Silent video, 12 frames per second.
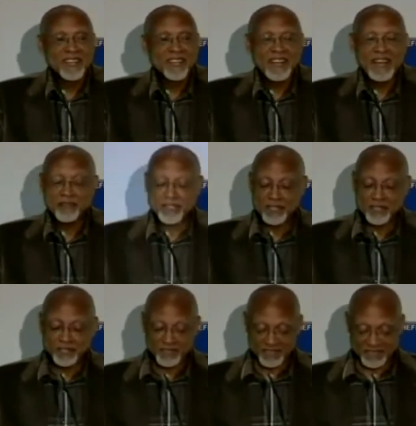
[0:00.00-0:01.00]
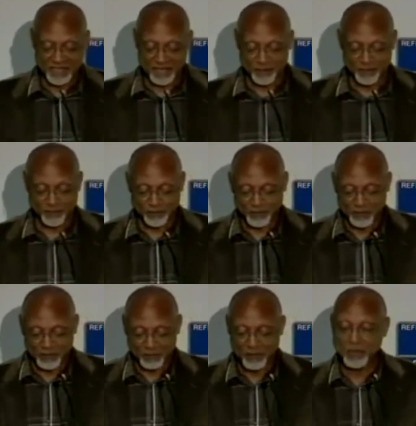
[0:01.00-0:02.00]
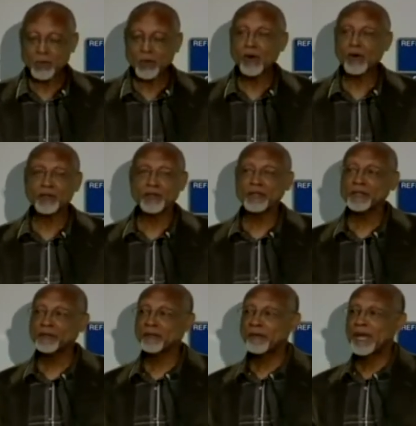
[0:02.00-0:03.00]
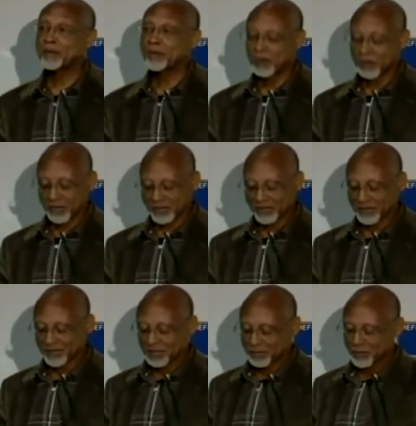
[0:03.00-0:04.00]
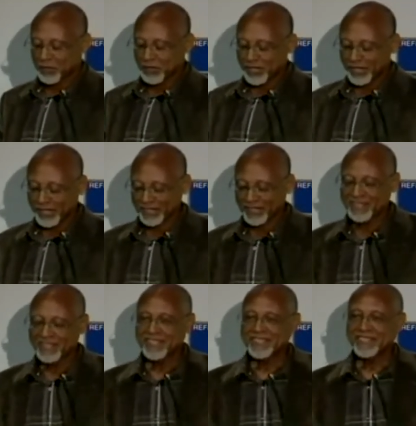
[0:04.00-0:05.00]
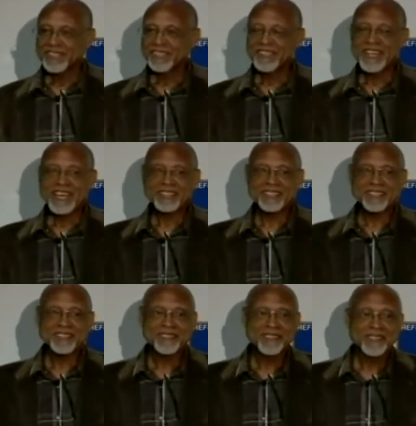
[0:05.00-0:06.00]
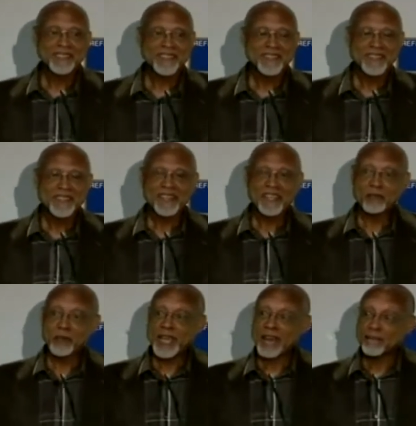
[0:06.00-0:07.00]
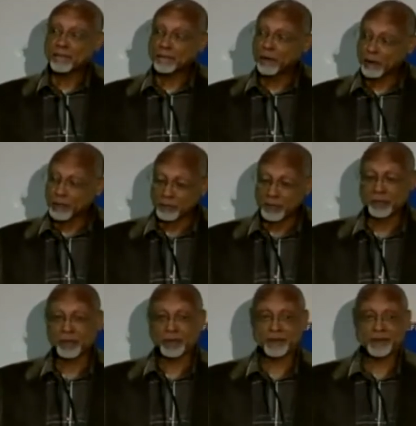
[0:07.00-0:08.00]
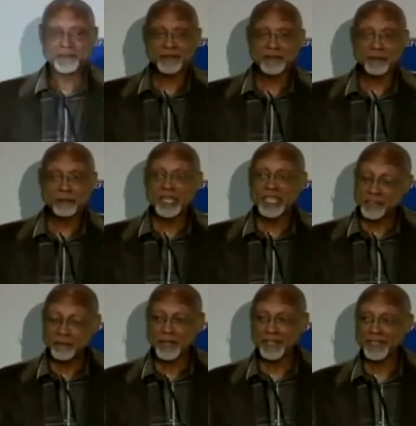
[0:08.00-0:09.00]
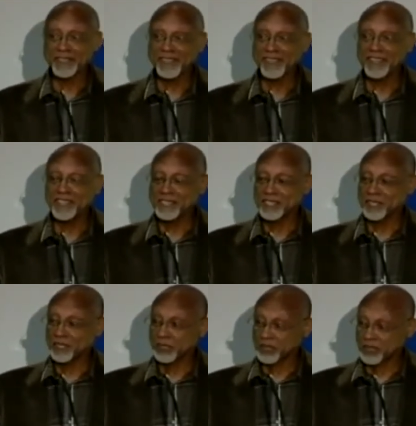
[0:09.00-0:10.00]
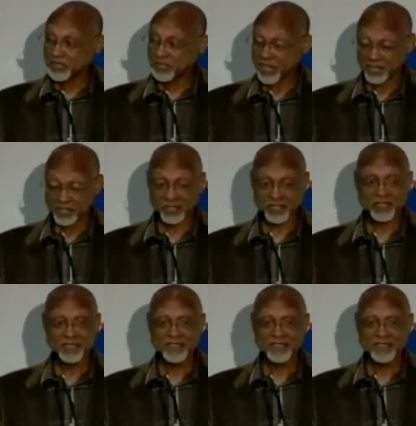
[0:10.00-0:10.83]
and having um, been warned by Brooke this morning that if we have 40 people, believe me, it is a success.